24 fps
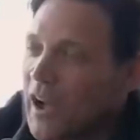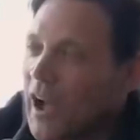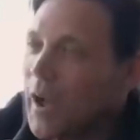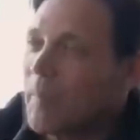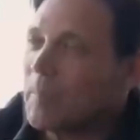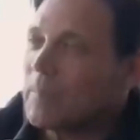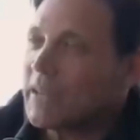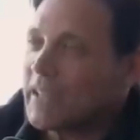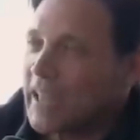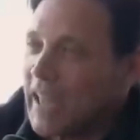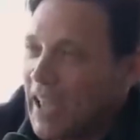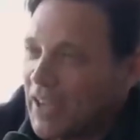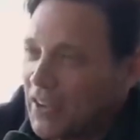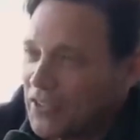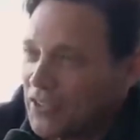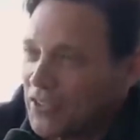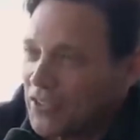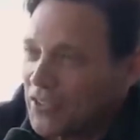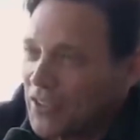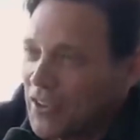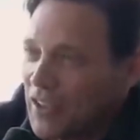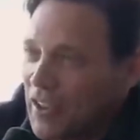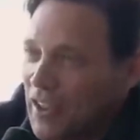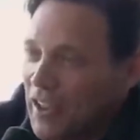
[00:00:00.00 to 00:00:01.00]
I'm going to
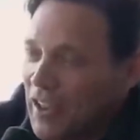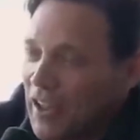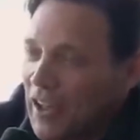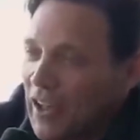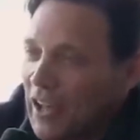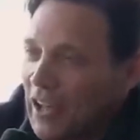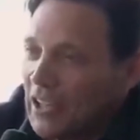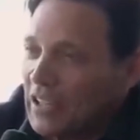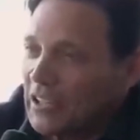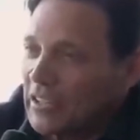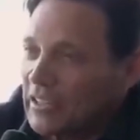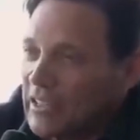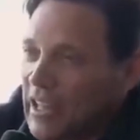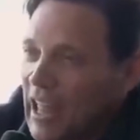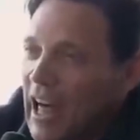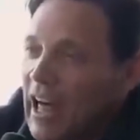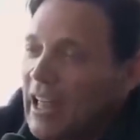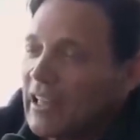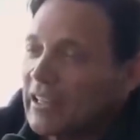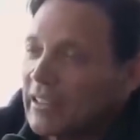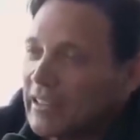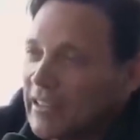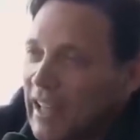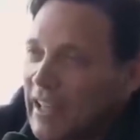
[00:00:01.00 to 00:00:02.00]
guess a
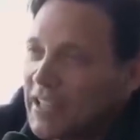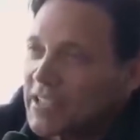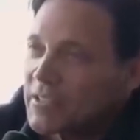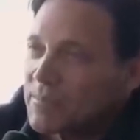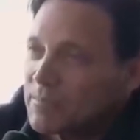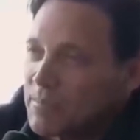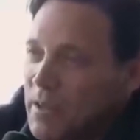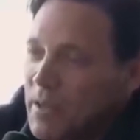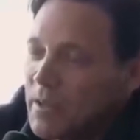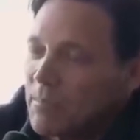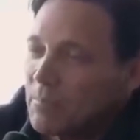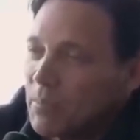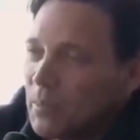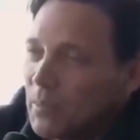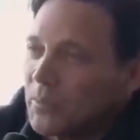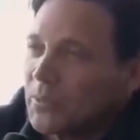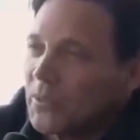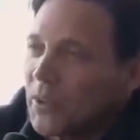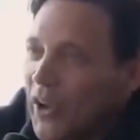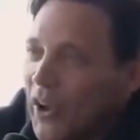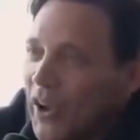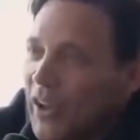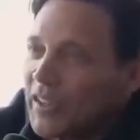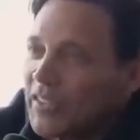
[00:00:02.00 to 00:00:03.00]
lot less people
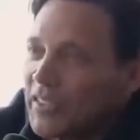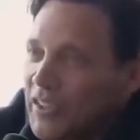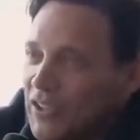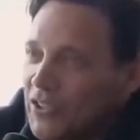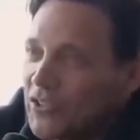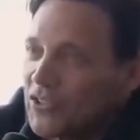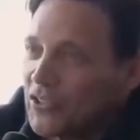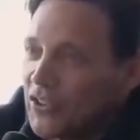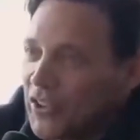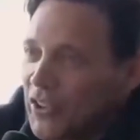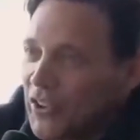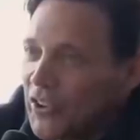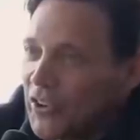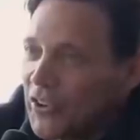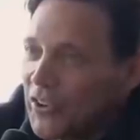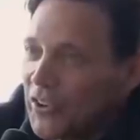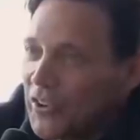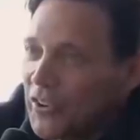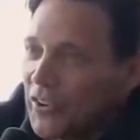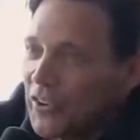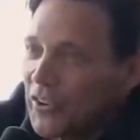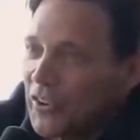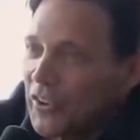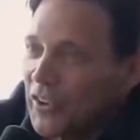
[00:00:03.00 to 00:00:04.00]
died this
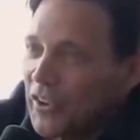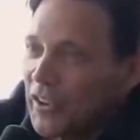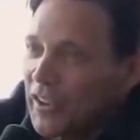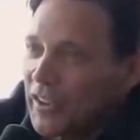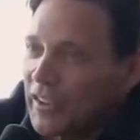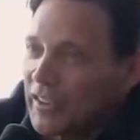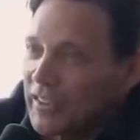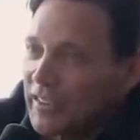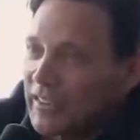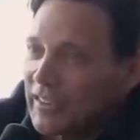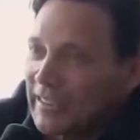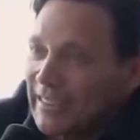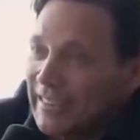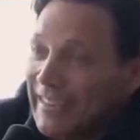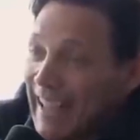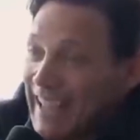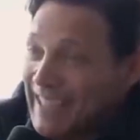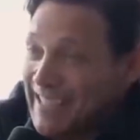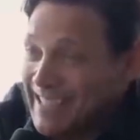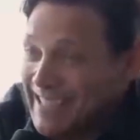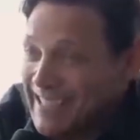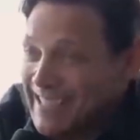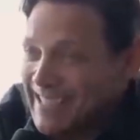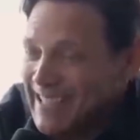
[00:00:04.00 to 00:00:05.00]
year.
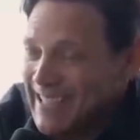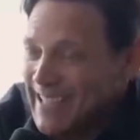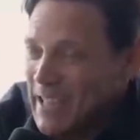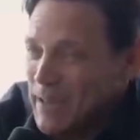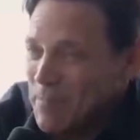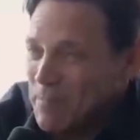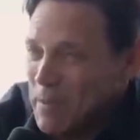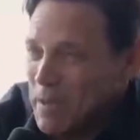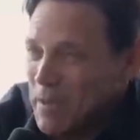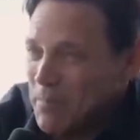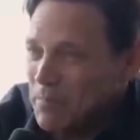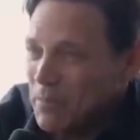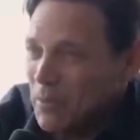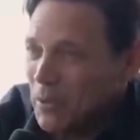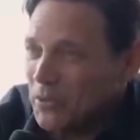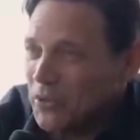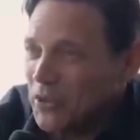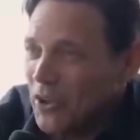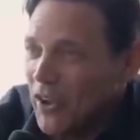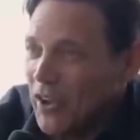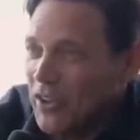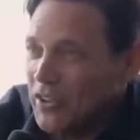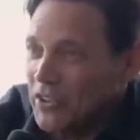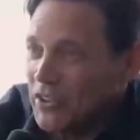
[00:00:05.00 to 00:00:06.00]
Less people
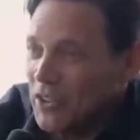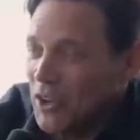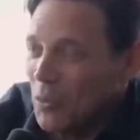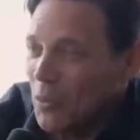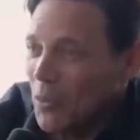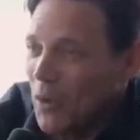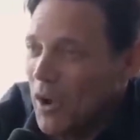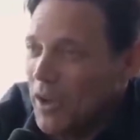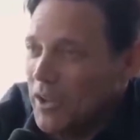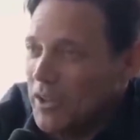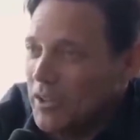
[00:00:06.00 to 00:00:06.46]
died. You know why?